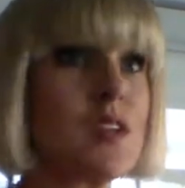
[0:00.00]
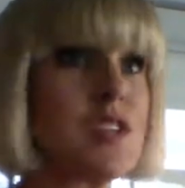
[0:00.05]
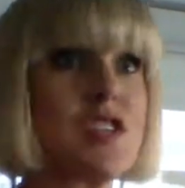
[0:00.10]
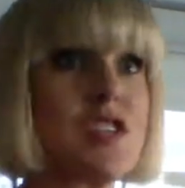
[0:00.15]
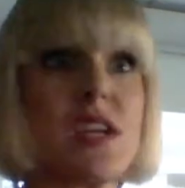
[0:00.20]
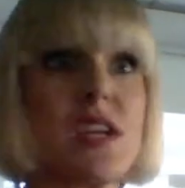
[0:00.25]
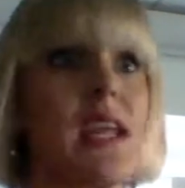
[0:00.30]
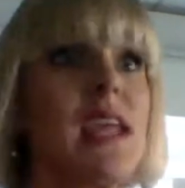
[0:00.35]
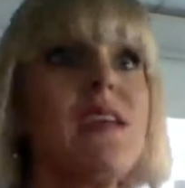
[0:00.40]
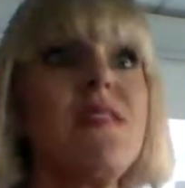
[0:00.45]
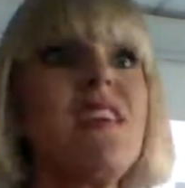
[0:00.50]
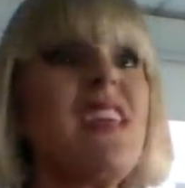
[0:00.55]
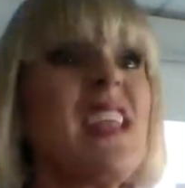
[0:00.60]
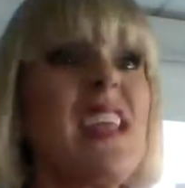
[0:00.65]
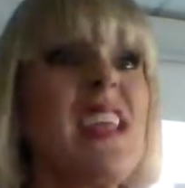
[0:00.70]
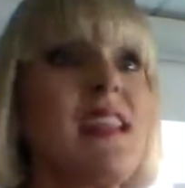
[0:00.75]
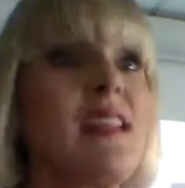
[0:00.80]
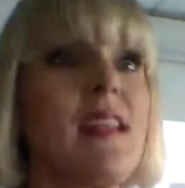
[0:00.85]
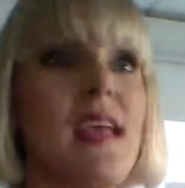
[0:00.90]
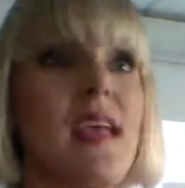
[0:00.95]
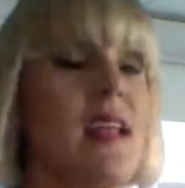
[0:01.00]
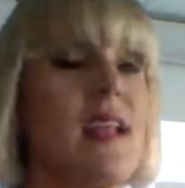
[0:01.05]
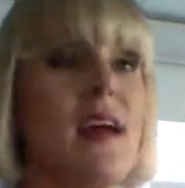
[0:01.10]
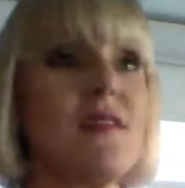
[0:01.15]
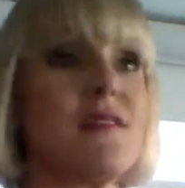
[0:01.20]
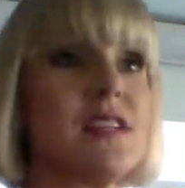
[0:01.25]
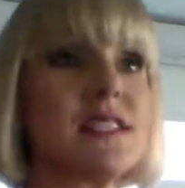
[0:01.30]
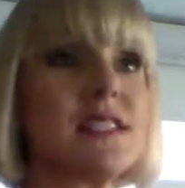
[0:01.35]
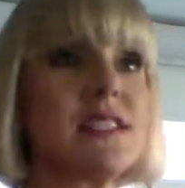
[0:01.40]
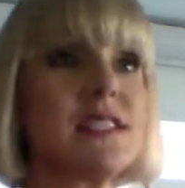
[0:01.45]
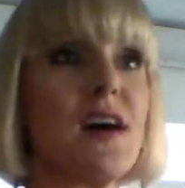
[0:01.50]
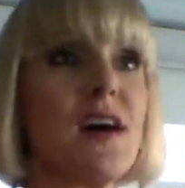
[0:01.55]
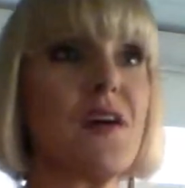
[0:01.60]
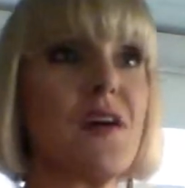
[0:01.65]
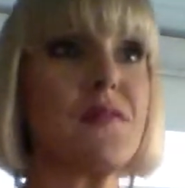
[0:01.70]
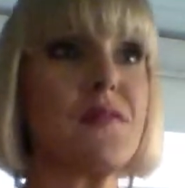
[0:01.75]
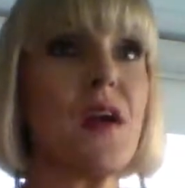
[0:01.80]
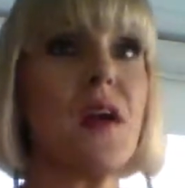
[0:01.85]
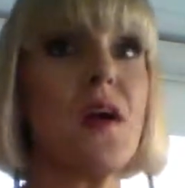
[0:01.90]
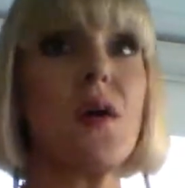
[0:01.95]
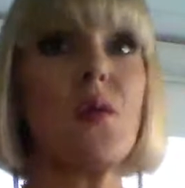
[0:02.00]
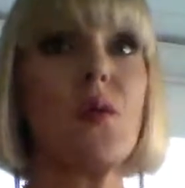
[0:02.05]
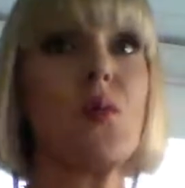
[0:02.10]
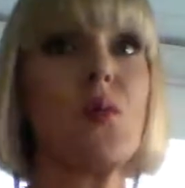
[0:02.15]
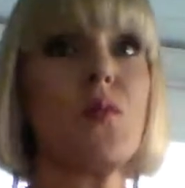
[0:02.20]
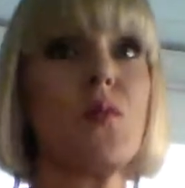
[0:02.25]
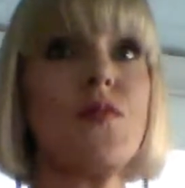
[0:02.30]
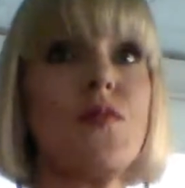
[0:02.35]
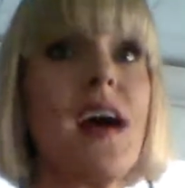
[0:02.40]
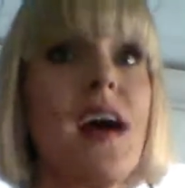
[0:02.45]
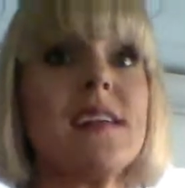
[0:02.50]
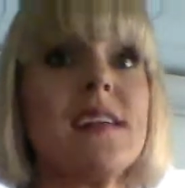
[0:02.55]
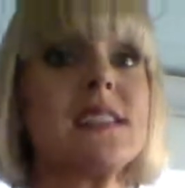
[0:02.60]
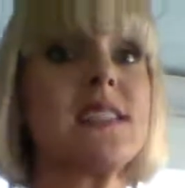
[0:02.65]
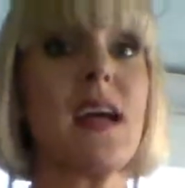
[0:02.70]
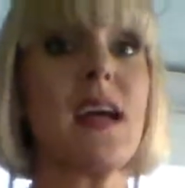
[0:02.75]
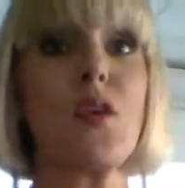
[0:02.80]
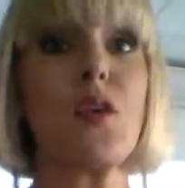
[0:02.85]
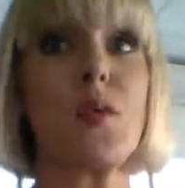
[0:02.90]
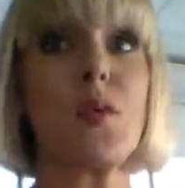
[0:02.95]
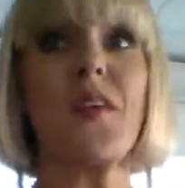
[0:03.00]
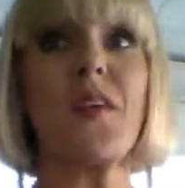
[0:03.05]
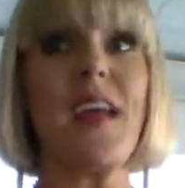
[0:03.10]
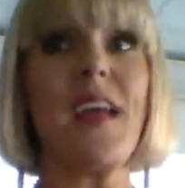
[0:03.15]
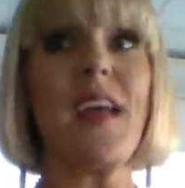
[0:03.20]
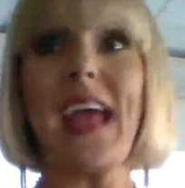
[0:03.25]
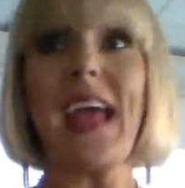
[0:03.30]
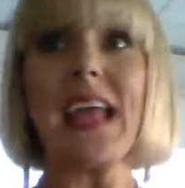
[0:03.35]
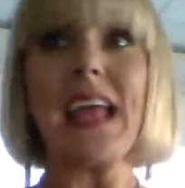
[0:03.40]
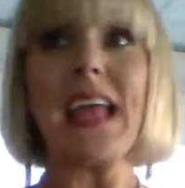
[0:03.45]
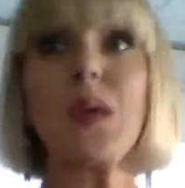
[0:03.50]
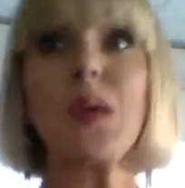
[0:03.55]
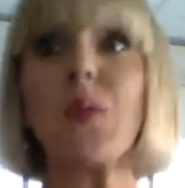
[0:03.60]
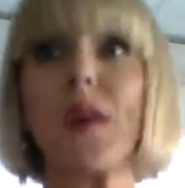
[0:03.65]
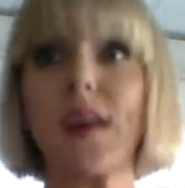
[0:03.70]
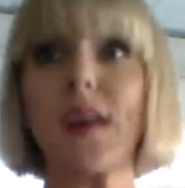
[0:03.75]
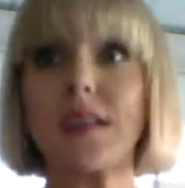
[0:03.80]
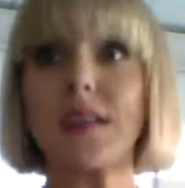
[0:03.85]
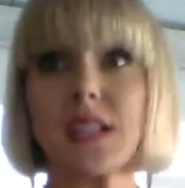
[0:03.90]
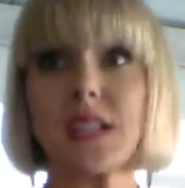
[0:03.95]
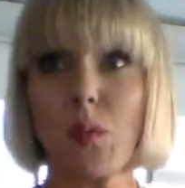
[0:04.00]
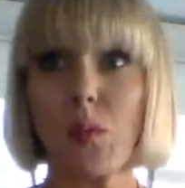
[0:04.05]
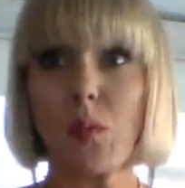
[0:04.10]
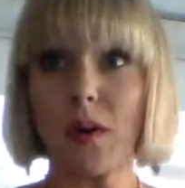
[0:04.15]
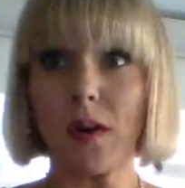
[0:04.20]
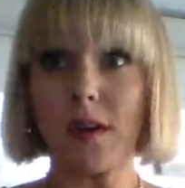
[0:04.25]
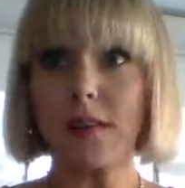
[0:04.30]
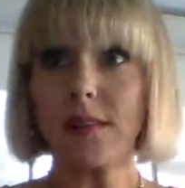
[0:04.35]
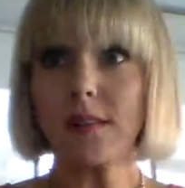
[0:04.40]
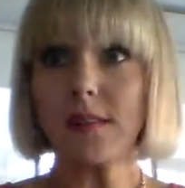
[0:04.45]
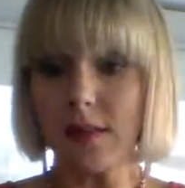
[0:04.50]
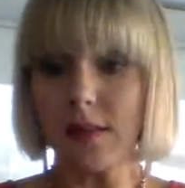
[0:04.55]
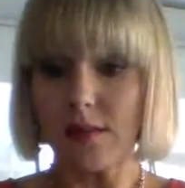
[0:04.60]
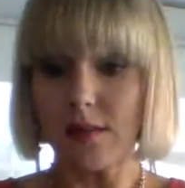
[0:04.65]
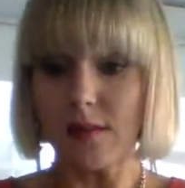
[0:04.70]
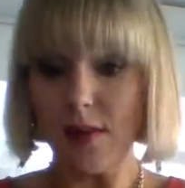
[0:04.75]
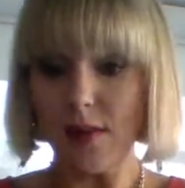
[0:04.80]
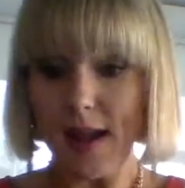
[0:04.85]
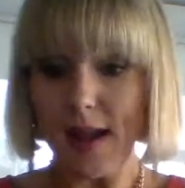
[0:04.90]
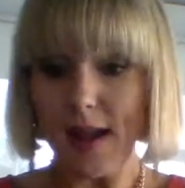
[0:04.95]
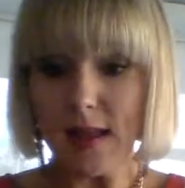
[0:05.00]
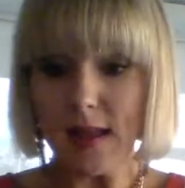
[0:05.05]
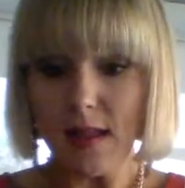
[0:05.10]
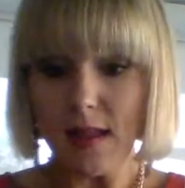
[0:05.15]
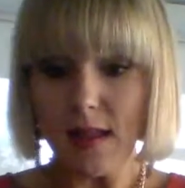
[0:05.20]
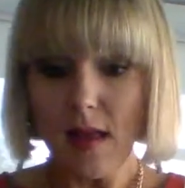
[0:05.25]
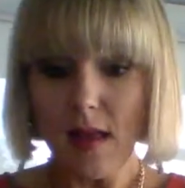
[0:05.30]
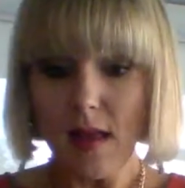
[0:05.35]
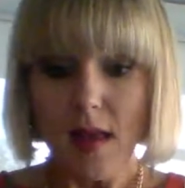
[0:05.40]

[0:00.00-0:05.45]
which even in and of itself, that is not normal anywhere else in the world, right?